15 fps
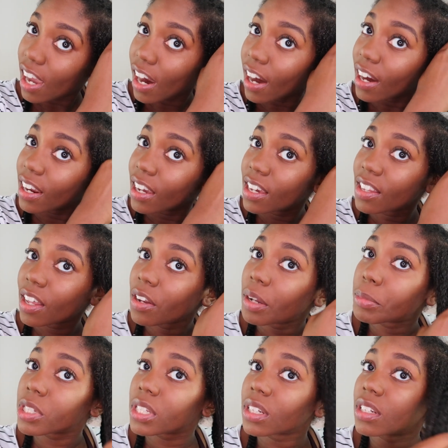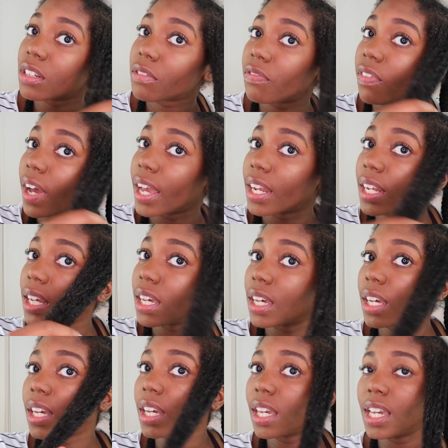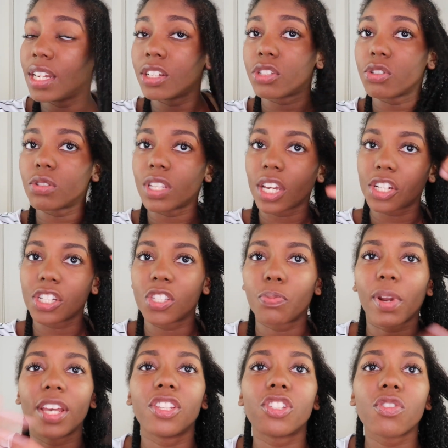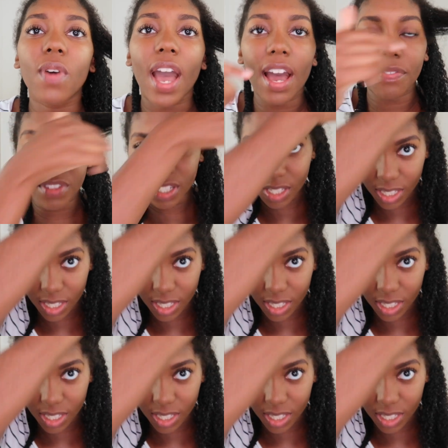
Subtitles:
All right, and then I'm just gonna divide it into two sections. But I do have to